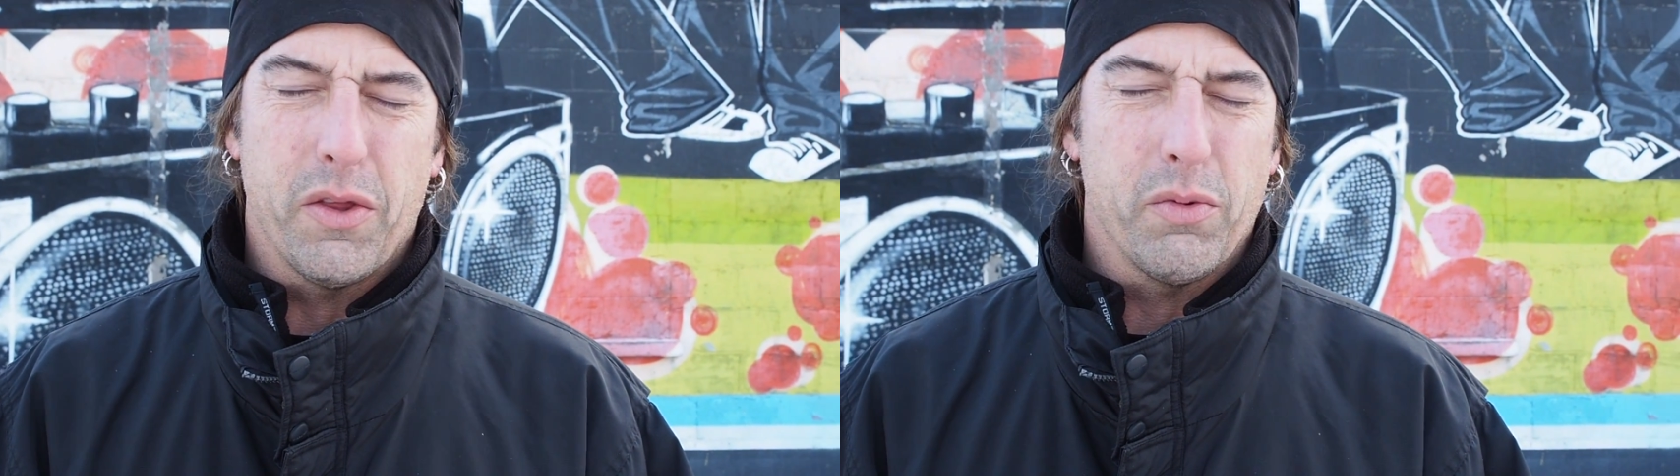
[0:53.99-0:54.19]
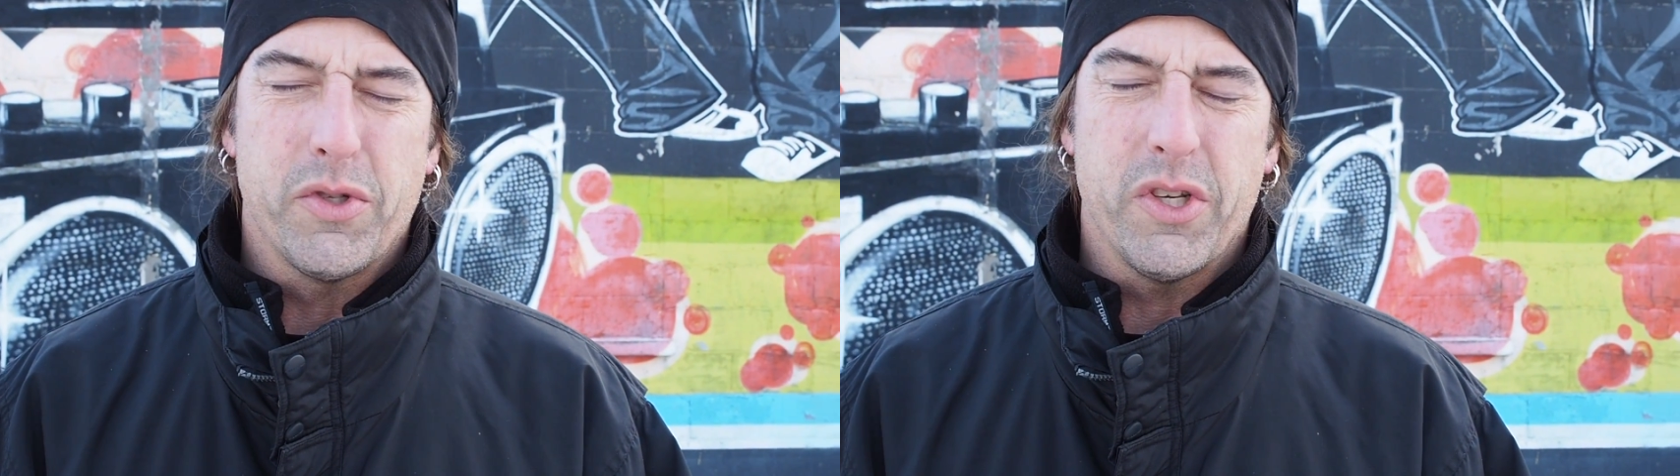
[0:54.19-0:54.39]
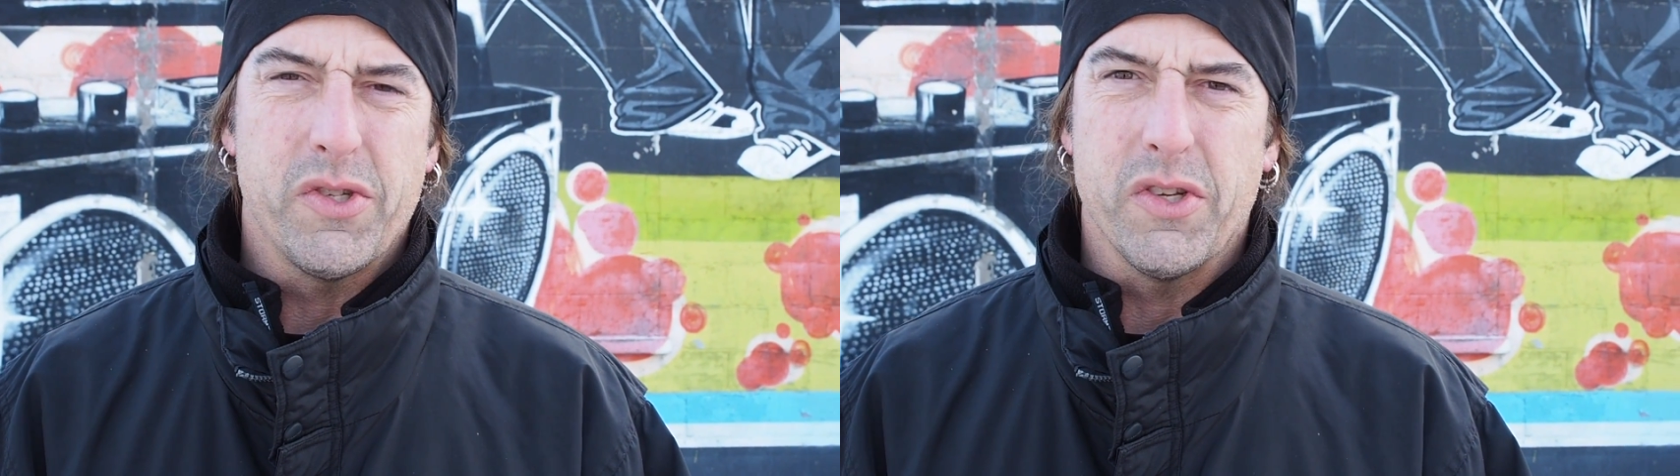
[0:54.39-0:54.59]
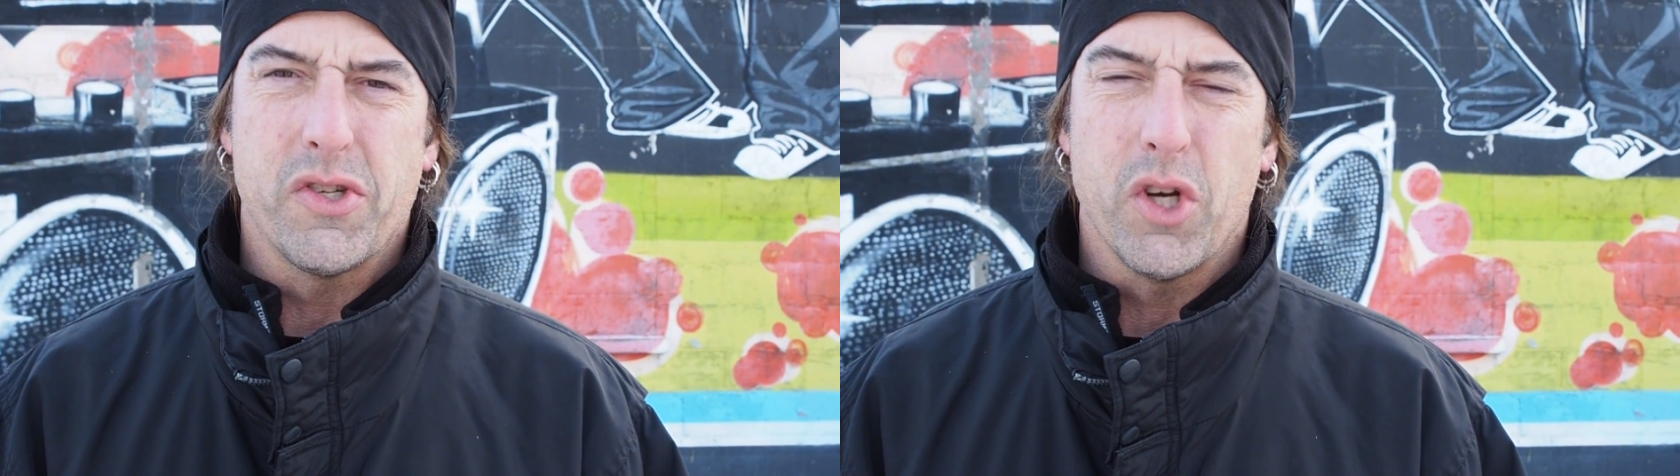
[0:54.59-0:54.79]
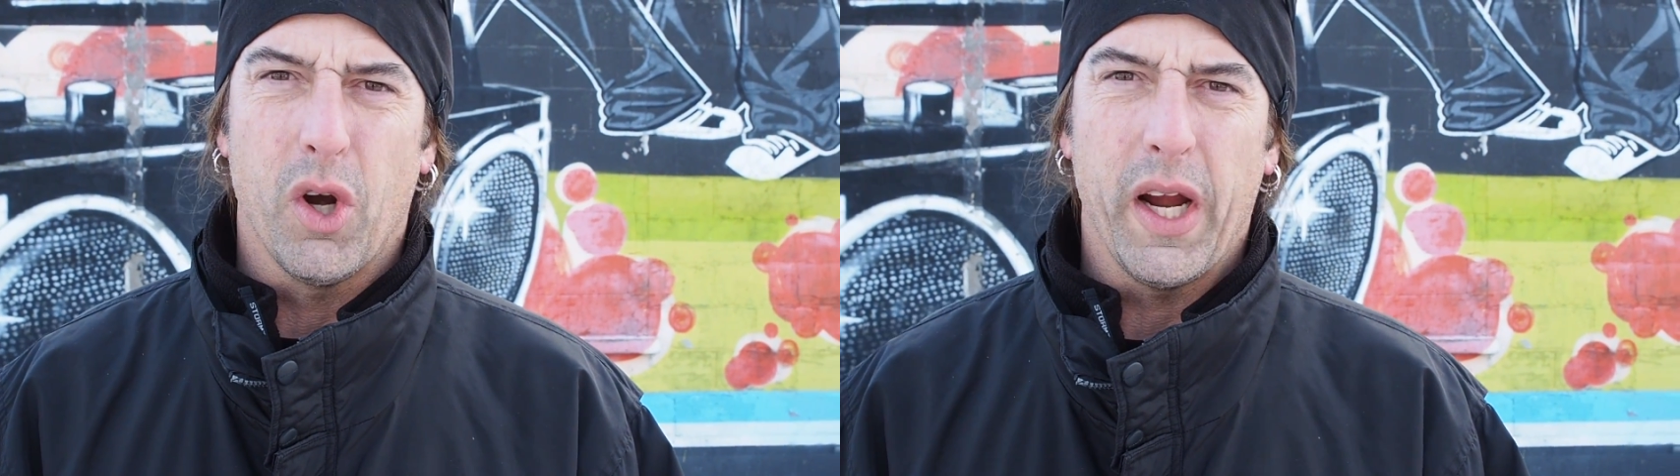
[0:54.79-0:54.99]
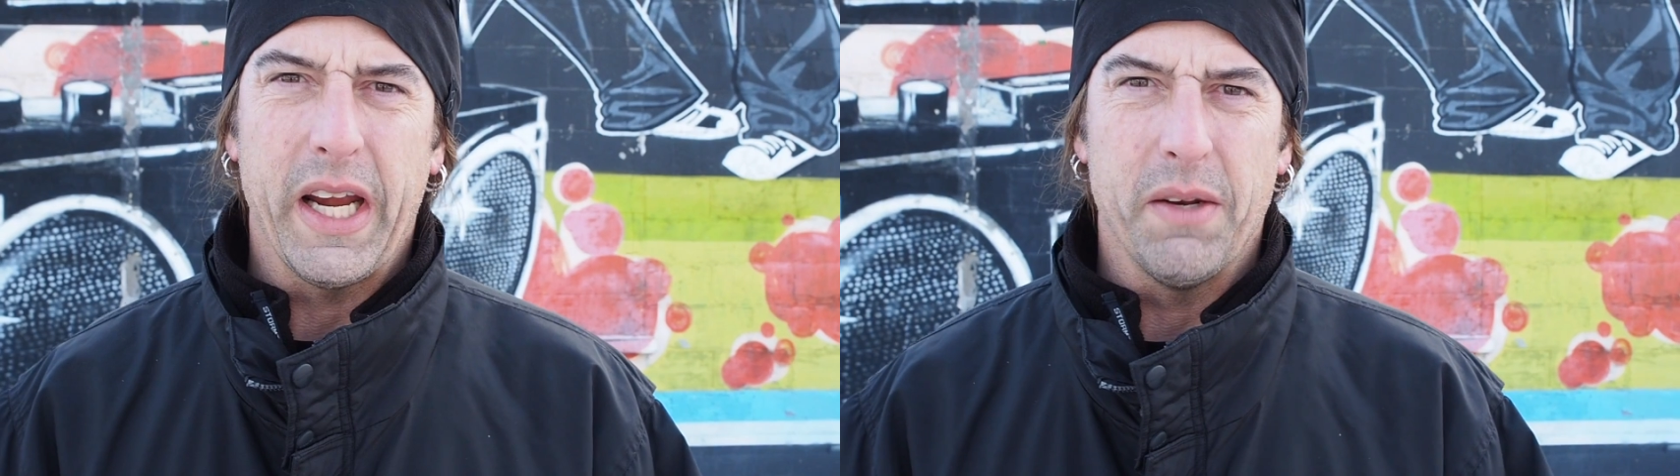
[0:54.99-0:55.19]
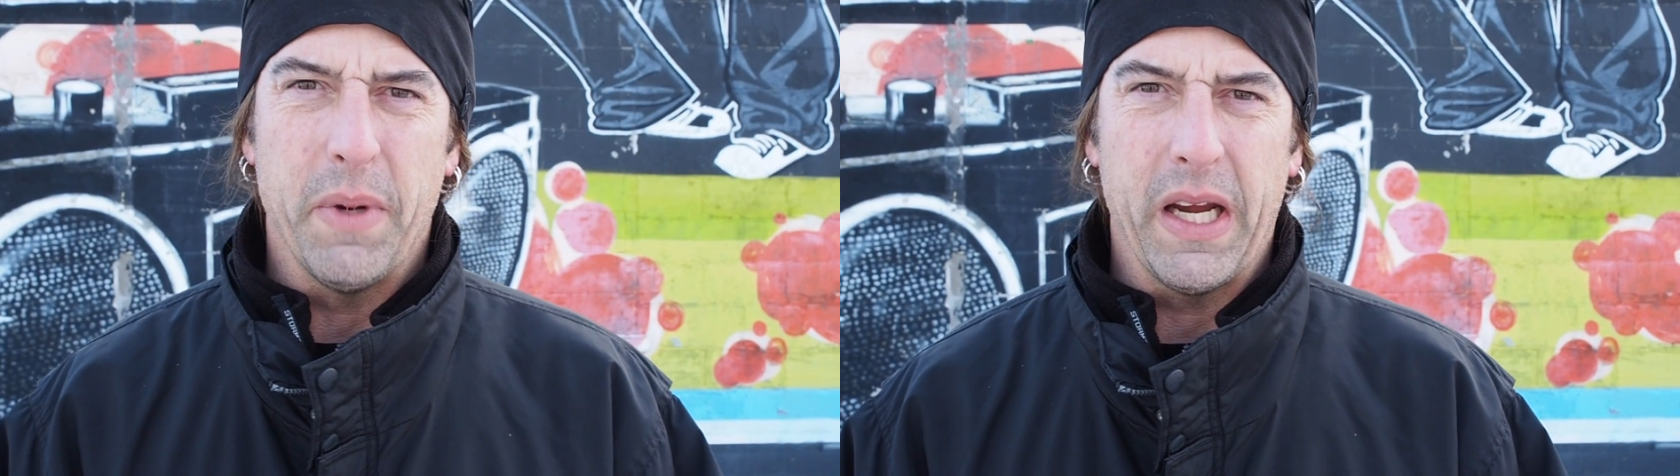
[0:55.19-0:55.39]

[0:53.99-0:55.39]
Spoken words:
there was just a stirring in